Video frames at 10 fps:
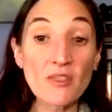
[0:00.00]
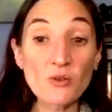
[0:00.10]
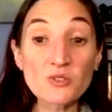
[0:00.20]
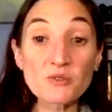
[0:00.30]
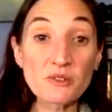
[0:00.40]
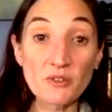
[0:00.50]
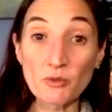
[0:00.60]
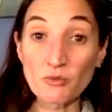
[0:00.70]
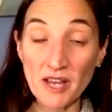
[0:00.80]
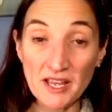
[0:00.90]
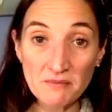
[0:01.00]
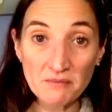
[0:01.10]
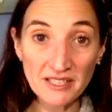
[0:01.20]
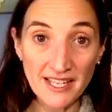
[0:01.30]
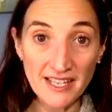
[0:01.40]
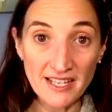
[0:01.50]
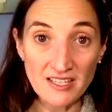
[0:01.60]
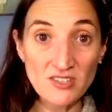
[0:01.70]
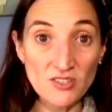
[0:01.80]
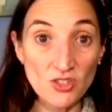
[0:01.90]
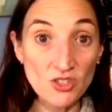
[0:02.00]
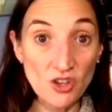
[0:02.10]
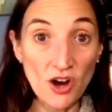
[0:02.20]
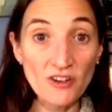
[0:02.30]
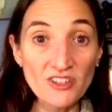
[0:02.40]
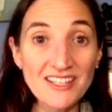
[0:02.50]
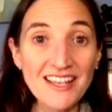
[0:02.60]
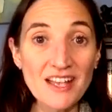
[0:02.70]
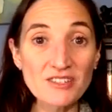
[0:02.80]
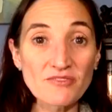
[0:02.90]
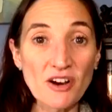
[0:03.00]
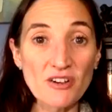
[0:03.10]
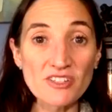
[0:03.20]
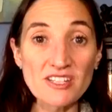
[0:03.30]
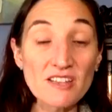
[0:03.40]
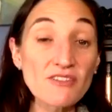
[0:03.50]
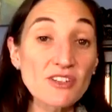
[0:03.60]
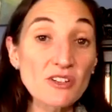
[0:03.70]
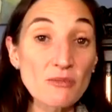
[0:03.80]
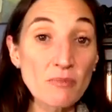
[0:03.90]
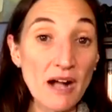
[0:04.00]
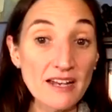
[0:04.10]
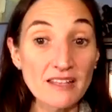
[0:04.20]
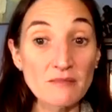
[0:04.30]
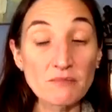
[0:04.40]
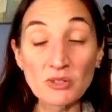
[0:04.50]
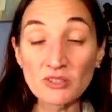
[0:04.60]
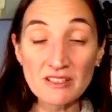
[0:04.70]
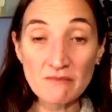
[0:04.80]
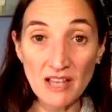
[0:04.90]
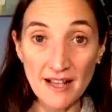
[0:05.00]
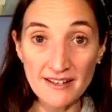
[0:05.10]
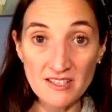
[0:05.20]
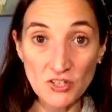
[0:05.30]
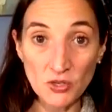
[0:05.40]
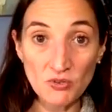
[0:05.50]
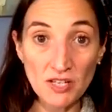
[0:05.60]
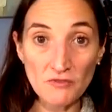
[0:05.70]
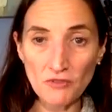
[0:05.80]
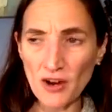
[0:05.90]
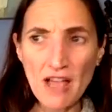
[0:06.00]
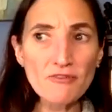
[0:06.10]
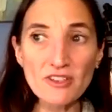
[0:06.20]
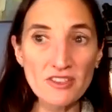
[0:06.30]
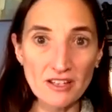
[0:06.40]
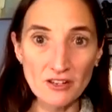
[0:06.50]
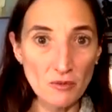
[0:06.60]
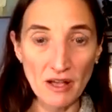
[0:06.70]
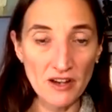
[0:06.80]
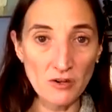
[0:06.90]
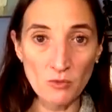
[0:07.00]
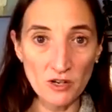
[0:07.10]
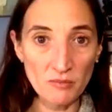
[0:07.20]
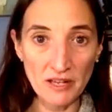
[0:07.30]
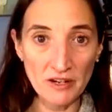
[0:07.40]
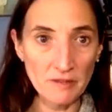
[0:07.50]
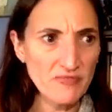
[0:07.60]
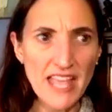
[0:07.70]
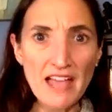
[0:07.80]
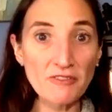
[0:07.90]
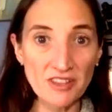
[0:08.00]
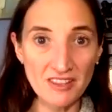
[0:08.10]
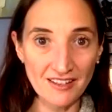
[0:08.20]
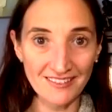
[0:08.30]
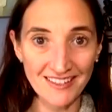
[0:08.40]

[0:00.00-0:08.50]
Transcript: Those are a great place to start as far as giving your body the building blocks that you need for everything in your body to work better. Everything.